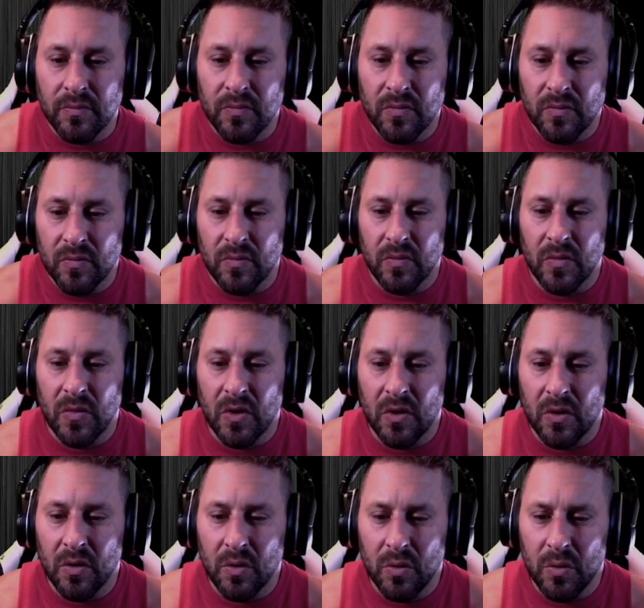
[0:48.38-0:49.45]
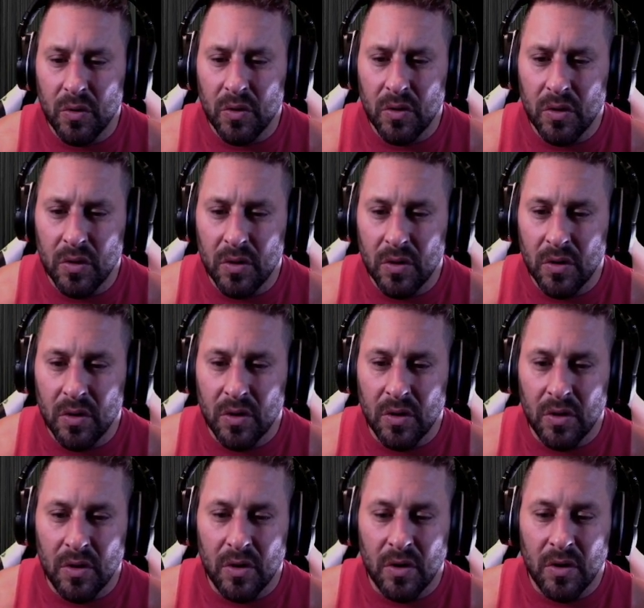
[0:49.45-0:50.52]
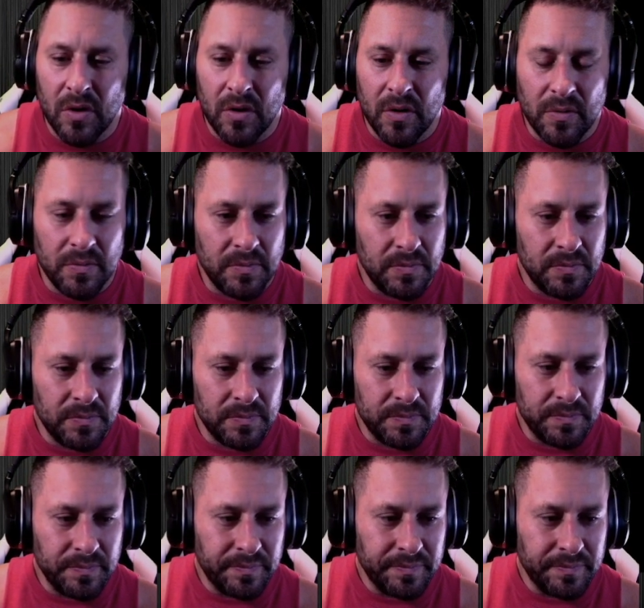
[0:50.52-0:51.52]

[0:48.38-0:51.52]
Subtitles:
So he could be talking crap to us while he's...